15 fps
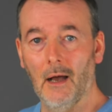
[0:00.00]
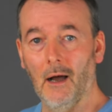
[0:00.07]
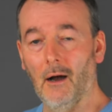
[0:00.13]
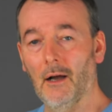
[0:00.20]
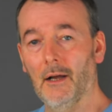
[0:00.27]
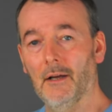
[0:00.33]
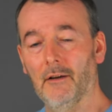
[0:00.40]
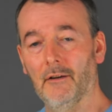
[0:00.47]

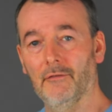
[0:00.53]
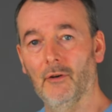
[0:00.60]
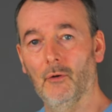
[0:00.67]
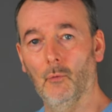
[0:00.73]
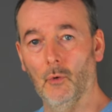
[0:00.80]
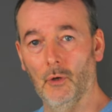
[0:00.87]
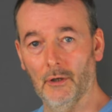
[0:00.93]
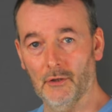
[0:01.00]
I have
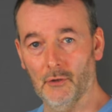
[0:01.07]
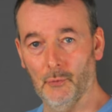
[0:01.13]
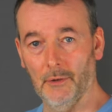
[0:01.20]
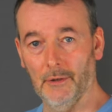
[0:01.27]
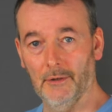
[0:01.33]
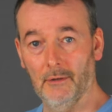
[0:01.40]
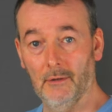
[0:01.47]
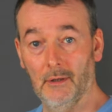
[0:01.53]
worked
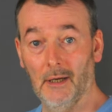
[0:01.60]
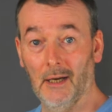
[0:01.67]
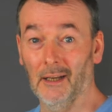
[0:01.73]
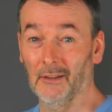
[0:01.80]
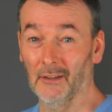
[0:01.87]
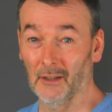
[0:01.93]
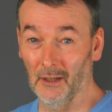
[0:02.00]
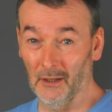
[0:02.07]
with
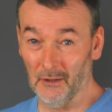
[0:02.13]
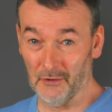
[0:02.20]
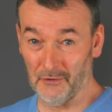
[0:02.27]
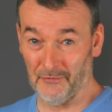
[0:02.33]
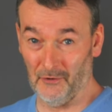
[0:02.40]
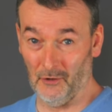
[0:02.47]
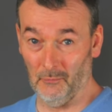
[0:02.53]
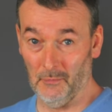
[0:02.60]
and learnt
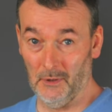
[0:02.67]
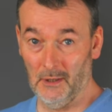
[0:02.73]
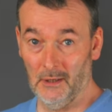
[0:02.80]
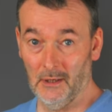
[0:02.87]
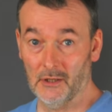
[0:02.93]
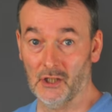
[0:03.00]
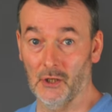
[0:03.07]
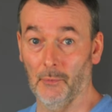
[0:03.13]
from
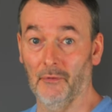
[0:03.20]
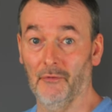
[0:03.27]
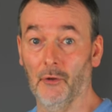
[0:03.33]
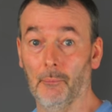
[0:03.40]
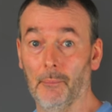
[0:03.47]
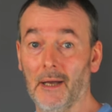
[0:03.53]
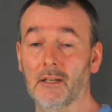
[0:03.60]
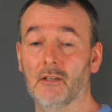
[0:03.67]
some of the
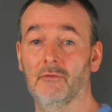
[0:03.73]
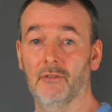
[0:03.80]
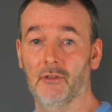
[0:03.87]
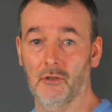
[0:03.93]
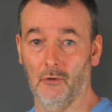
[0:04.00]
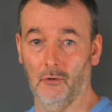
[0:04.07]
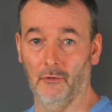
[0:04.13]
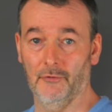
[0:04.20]
best
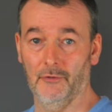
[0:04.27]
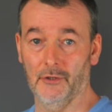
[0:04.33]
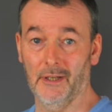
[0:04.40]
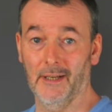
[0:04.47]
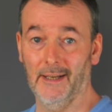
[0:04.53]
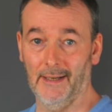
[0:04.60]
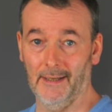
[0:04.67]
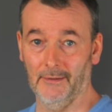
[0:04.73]
photographers
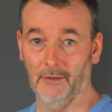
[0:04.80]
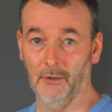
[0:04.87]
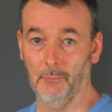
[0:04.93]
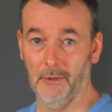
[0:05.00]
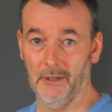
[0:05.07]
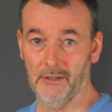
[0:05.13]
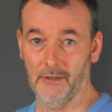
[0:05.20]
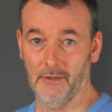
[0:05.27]
in the
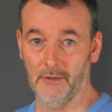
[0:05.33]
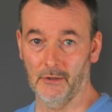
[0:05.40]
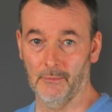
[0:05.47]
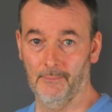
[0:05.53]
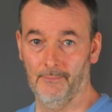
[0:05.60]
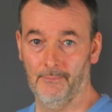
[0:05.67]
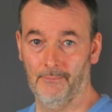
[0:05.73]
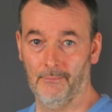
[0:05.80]
business.
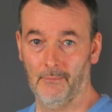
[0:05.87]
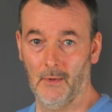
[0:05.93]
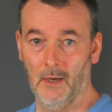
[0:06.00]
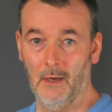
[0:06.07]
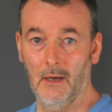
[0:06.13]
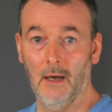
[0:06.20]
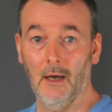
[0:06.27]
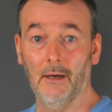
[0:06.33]

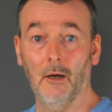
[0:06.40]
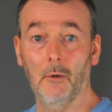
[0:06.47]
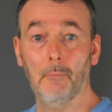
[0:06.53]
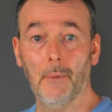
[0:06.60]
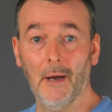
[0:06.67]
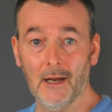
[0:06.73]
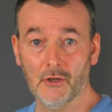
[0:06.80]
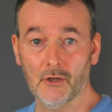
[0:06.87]
And I'm
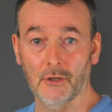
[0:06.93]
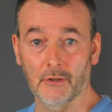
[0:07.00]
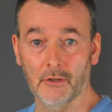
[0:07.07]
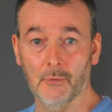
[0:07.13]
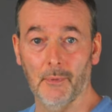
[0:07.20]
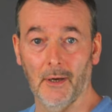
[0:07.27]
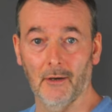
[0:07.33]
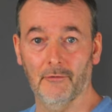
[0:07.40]
passionate
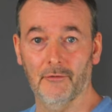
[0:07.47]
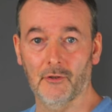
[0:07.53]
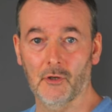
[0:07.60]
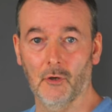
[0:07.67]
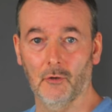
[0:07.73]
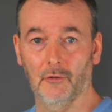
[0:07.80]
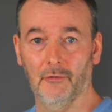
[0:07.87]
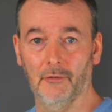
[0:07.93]
about
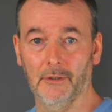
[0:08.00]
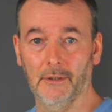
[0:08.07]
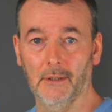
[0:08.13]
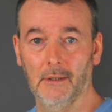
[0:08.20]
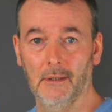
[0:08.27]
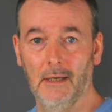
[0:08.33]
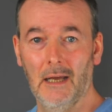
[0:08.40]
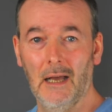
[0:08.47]
photography,
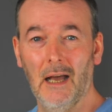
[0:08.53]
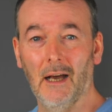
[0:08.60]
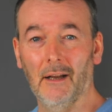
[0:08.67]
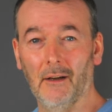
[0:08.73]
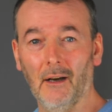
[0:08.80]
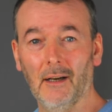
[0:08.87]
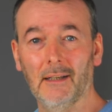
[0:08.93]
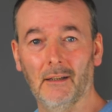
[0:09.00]
and
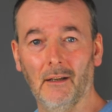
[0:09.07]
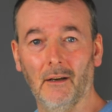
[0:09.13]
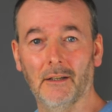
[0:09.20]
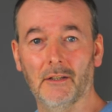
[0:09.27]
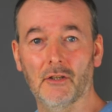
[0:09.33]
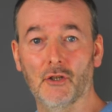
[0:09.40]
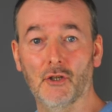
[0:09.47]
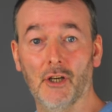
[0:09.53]
I'd like
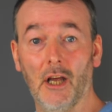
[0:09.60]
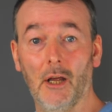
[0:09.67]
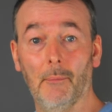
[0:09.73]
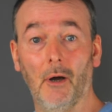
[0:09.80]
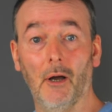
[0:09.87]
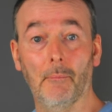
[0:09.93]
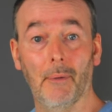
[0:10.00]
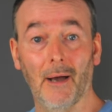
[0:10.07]
to share
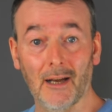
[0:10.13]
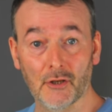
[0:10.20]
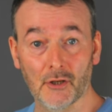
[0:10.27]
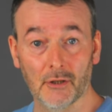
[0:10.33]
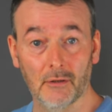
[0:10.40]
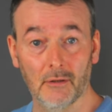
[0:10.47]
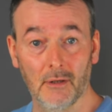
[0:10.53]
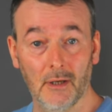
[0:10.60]
my
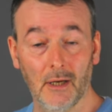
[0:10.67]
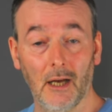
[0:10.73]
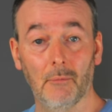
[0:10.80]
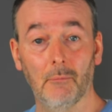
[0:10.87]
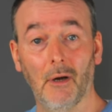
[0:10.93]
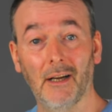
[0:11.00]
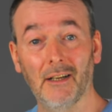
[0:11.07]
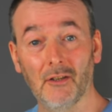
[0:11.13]
passion and
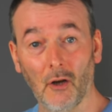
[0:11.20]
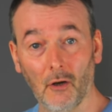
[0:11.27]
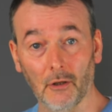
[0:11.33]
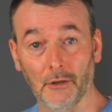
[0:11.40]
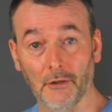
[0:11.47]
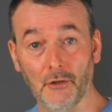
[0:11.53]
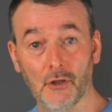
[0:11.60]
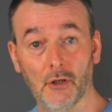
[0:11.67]
my
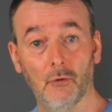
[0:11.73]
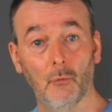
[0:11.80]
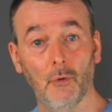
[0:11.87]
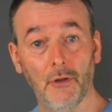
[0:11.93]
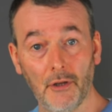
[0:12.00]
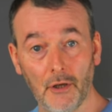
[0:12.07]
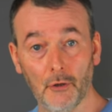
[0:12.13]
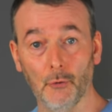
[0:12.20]
knowledge
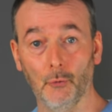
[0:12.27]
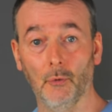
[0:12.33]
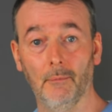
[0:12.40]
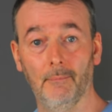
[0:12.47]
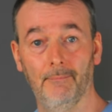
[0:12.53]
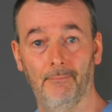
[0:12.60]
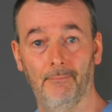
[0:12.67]
with you.